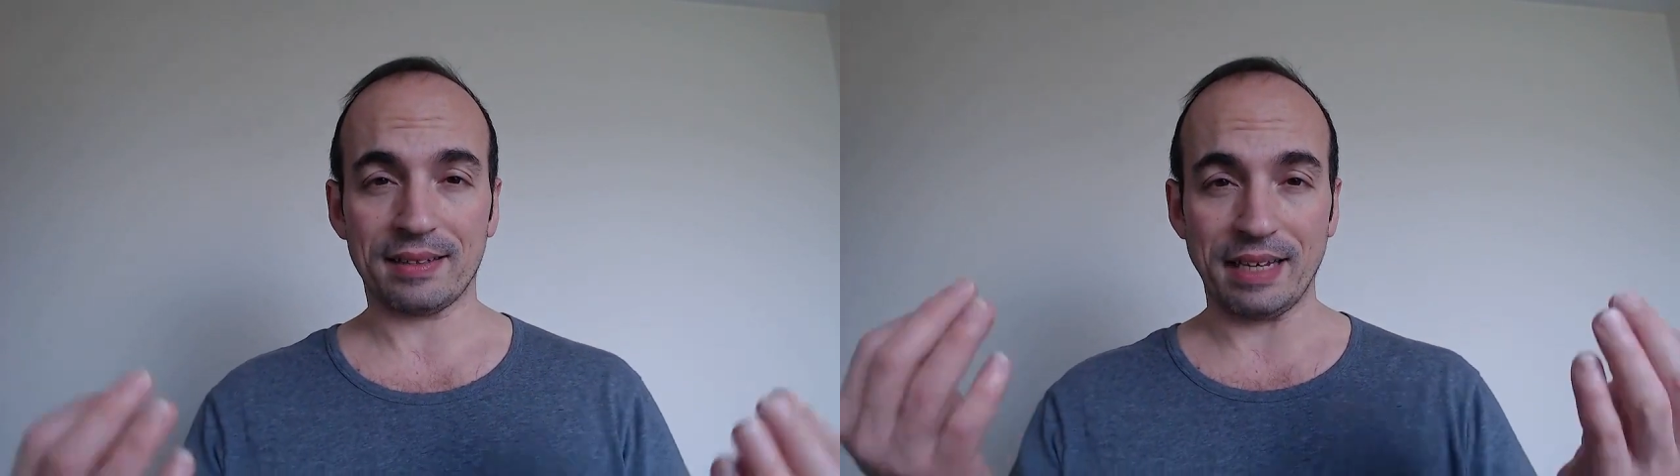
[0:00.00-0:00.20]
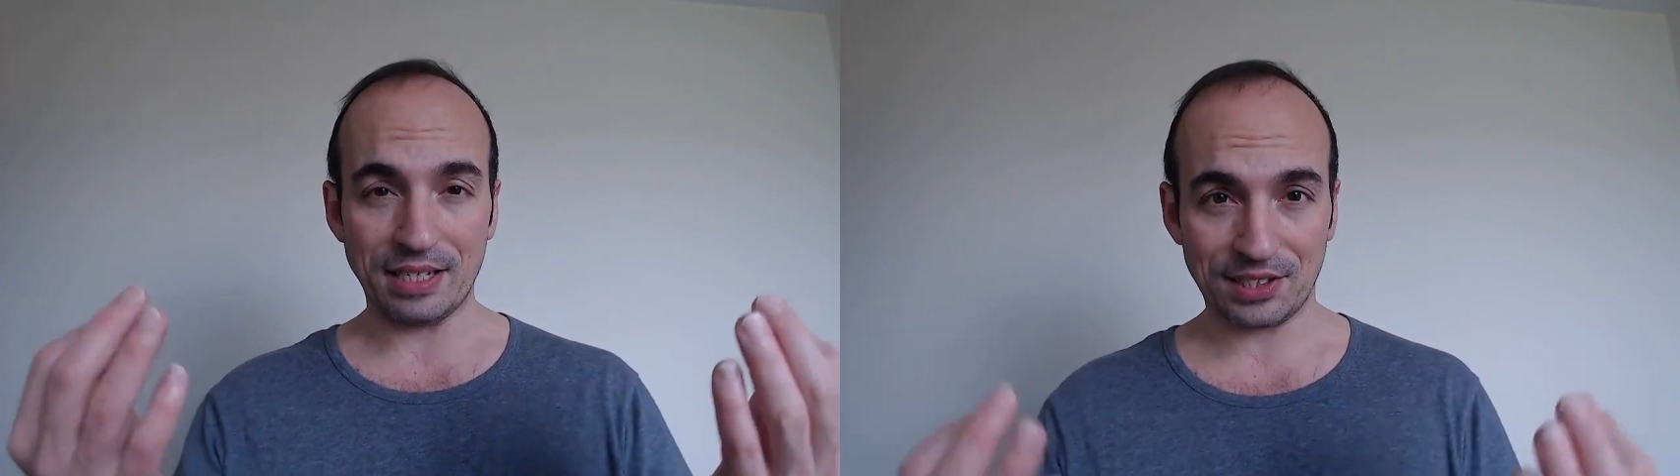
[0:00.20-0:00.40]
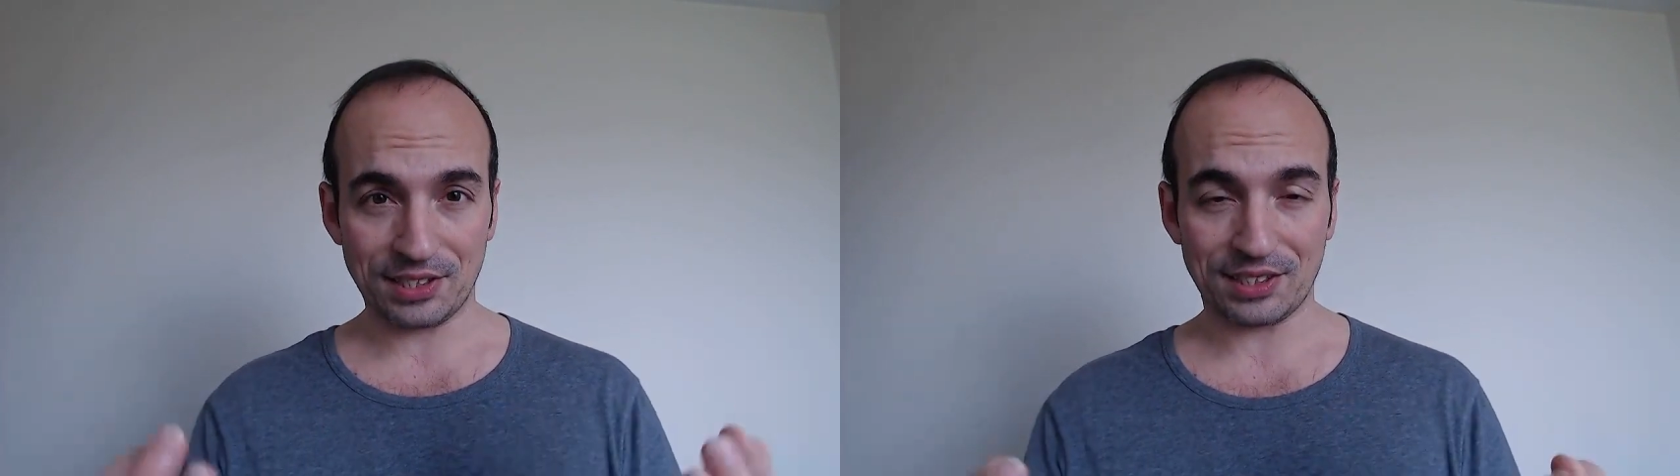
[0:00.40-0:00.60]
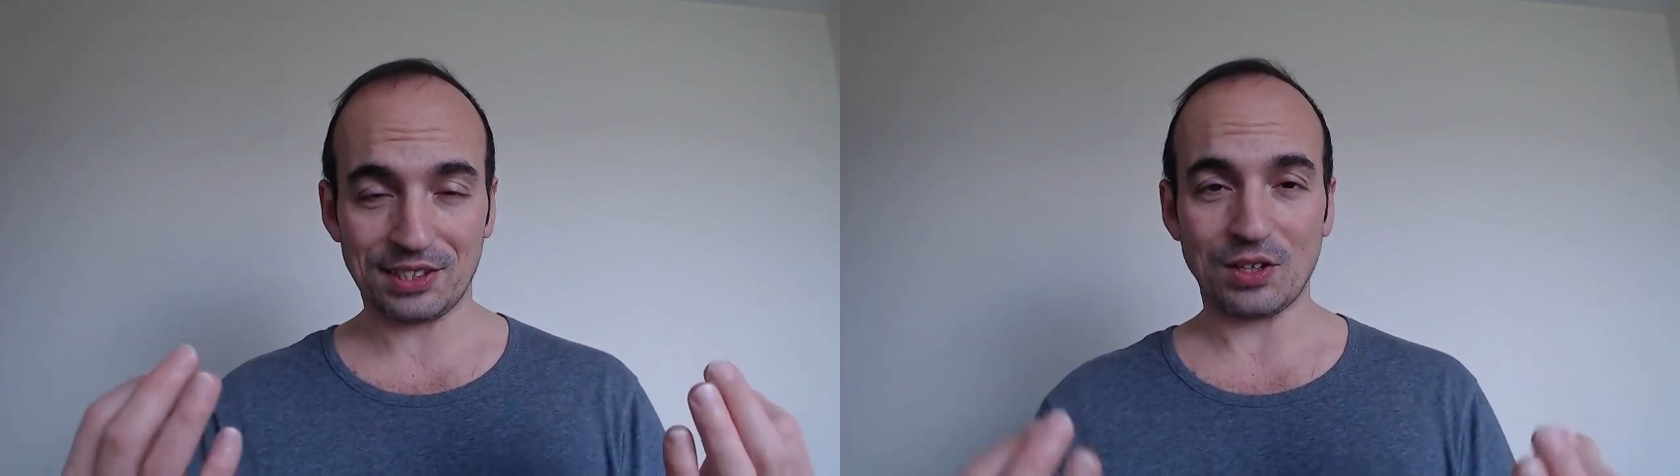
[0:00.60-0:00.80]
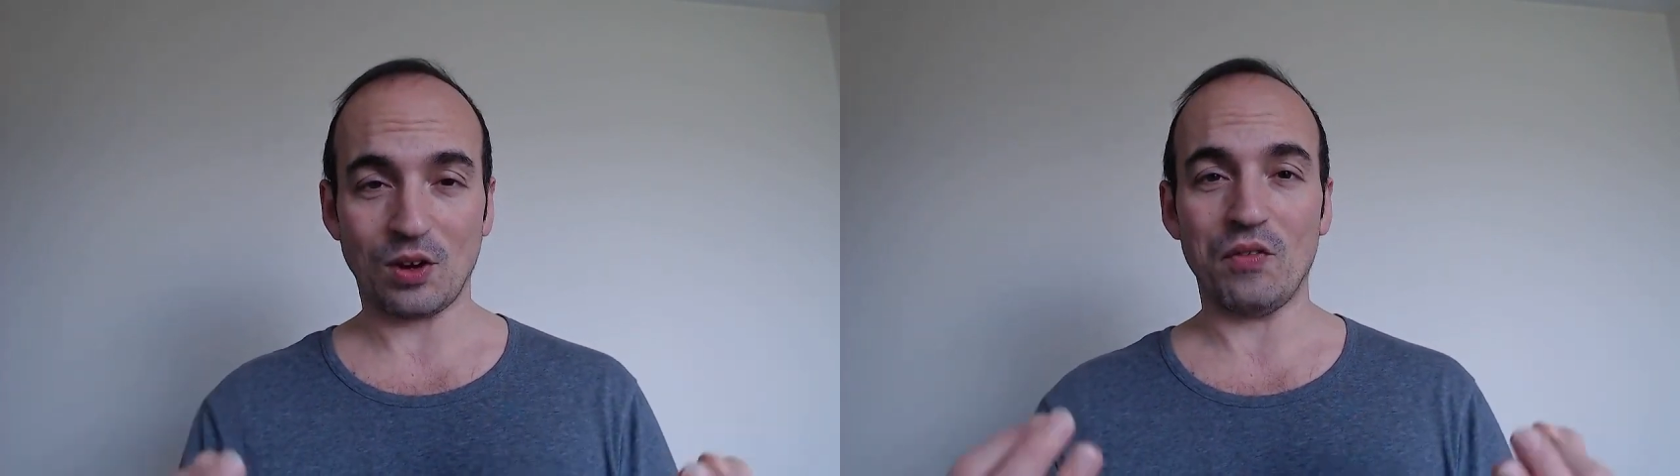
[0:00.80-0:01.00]

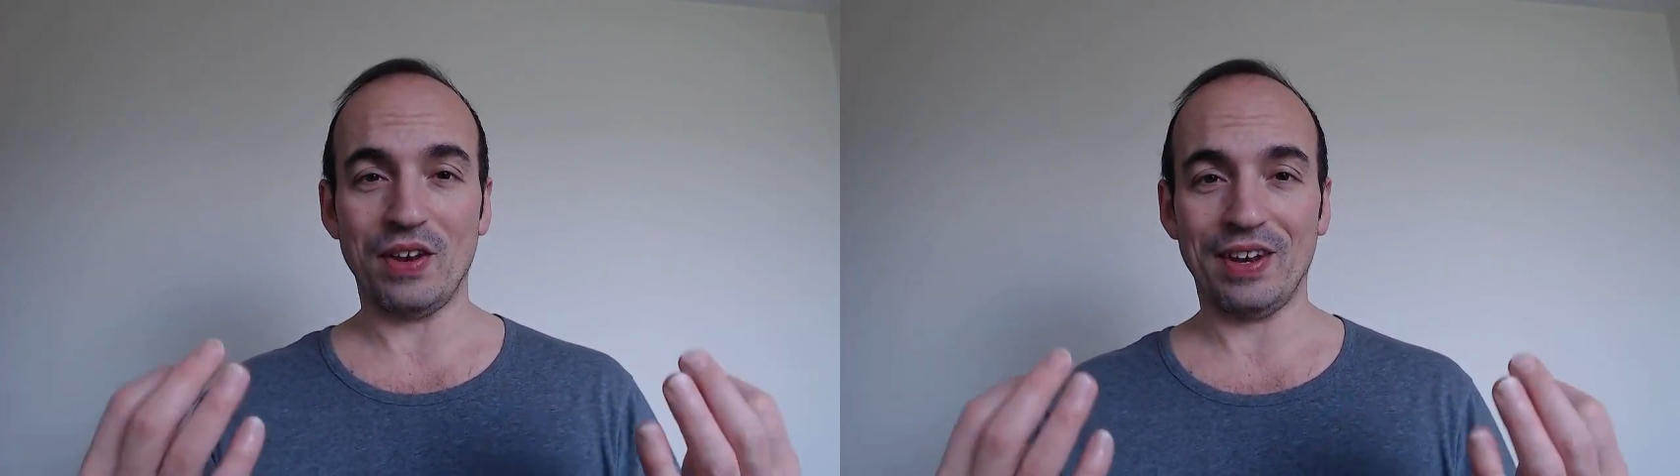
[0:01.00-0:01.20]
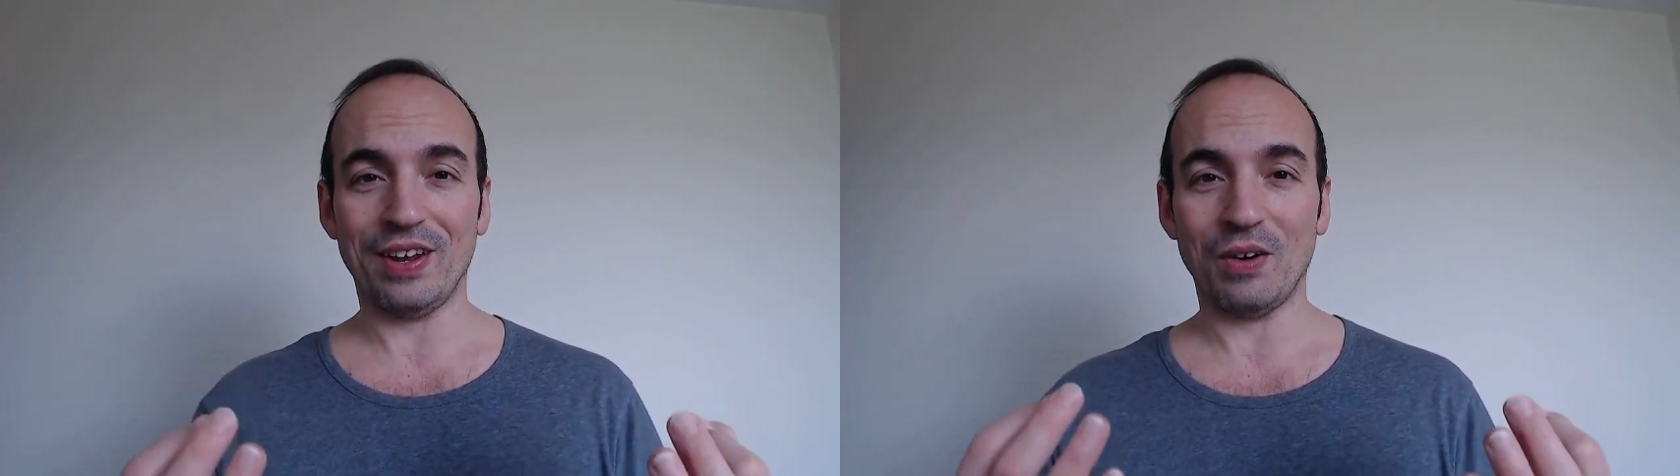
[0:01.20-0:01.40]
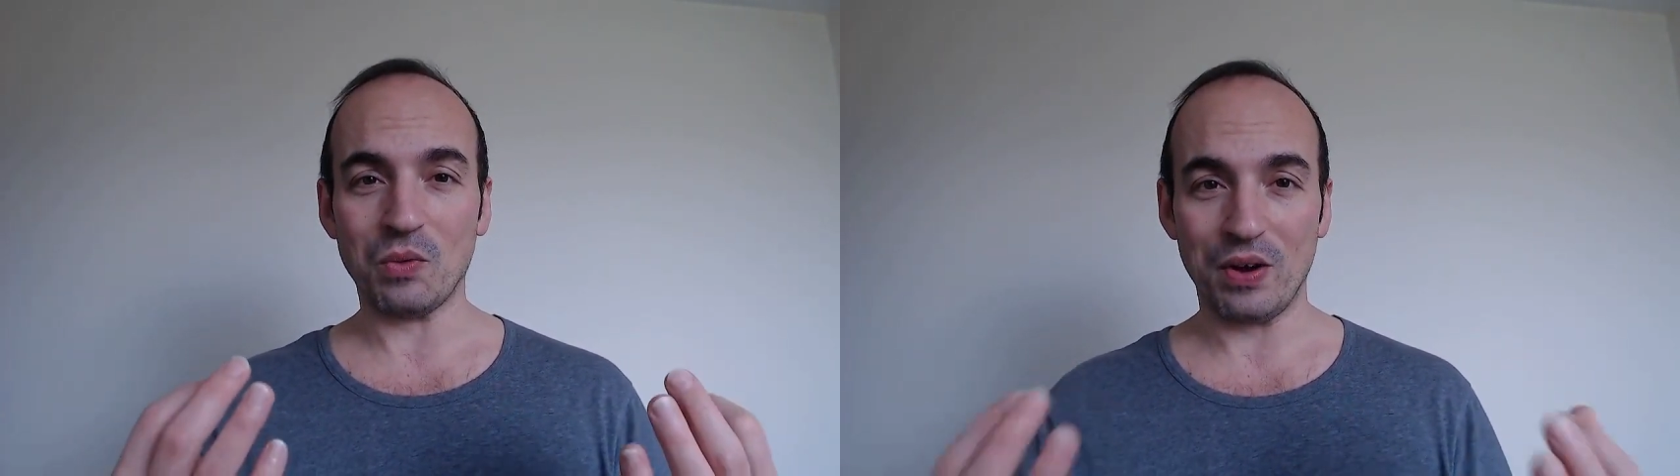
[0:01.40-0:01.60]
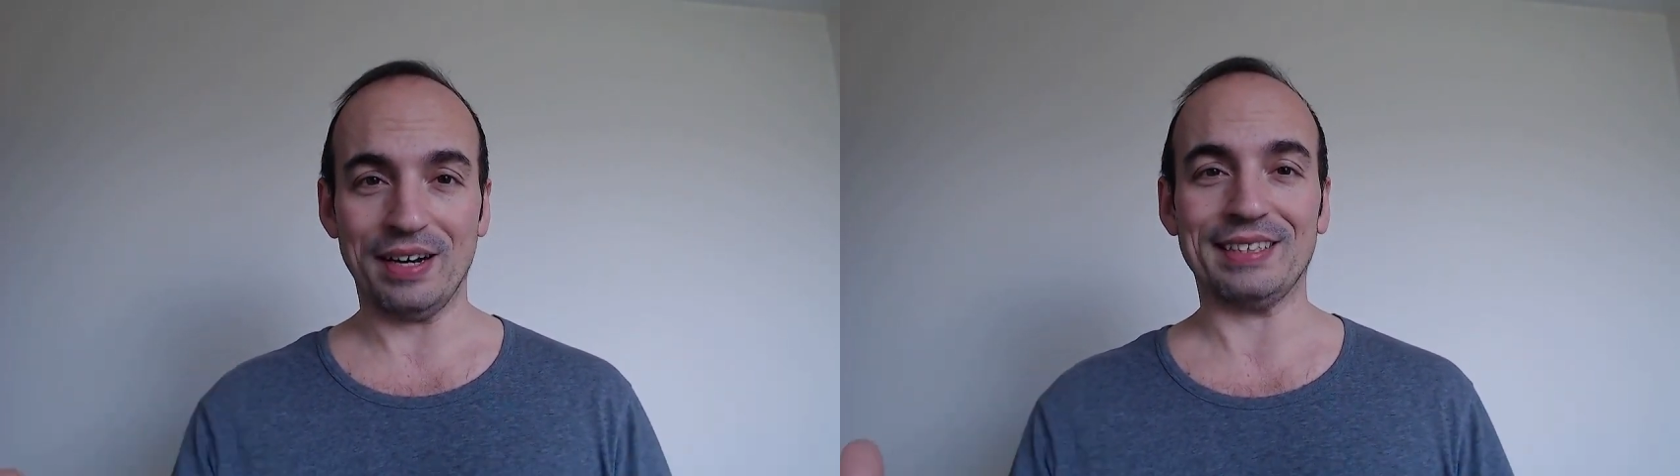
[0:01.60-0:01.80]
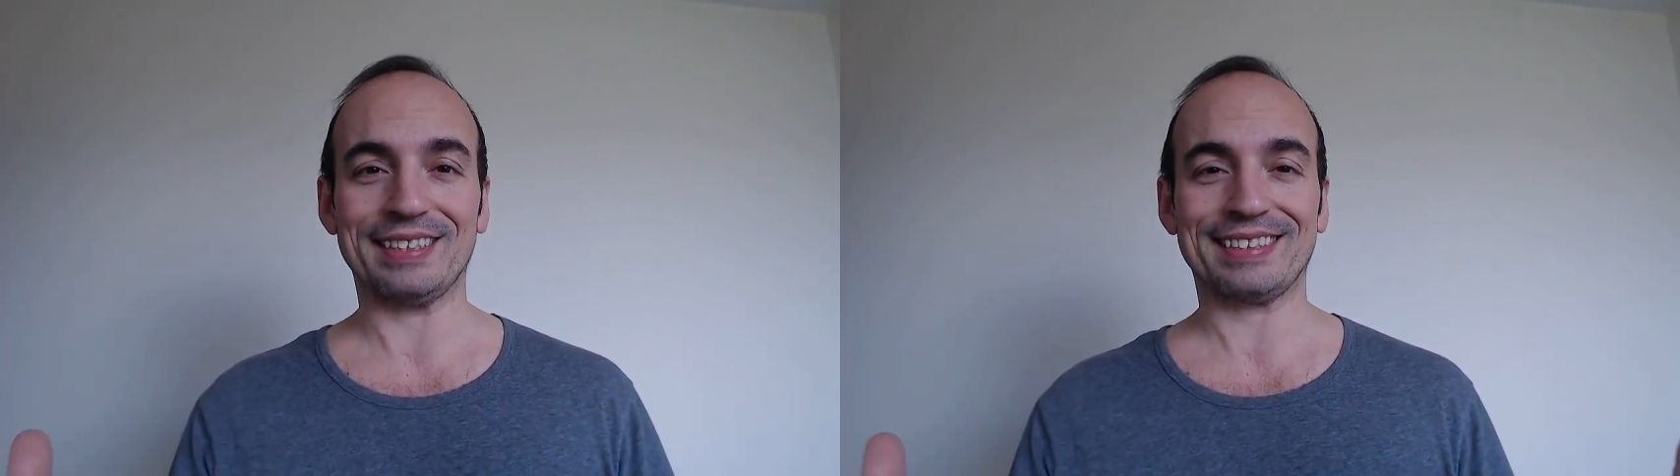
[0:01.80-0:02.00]
tastes of
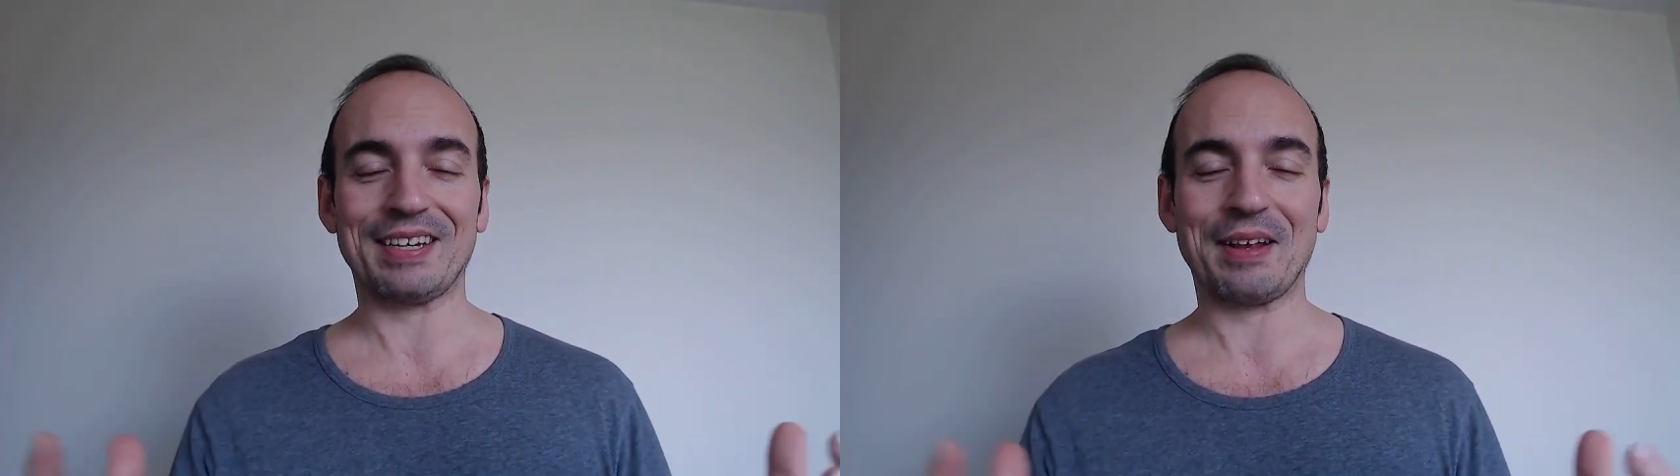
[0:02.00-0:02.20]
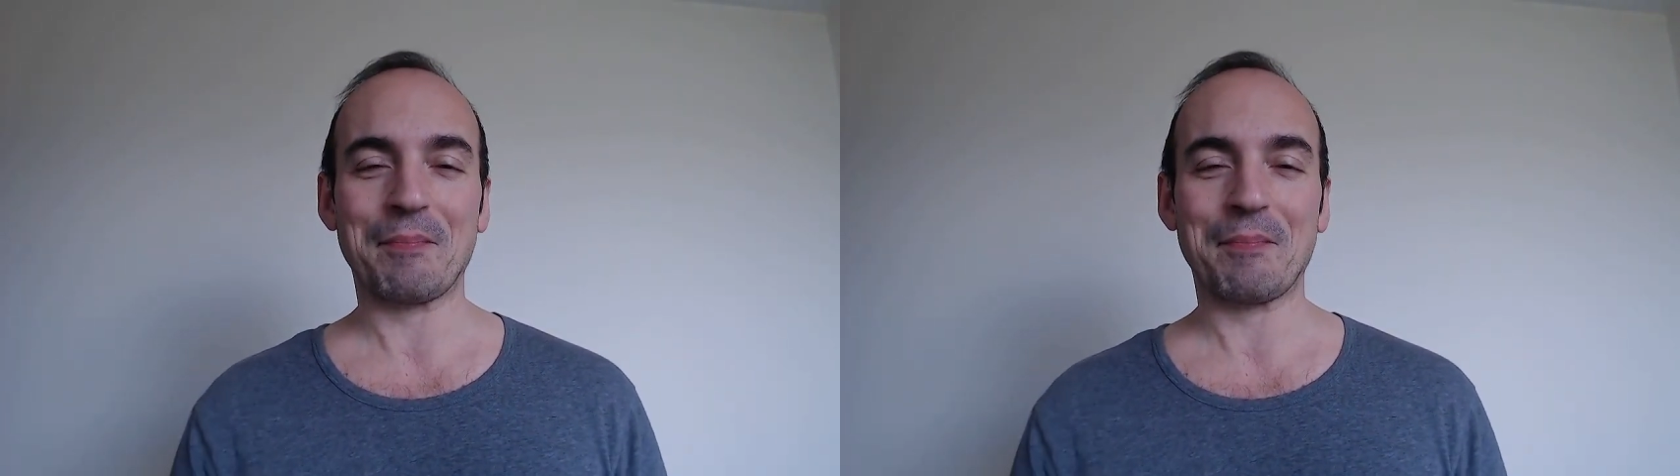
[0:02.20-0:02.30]
walnuts.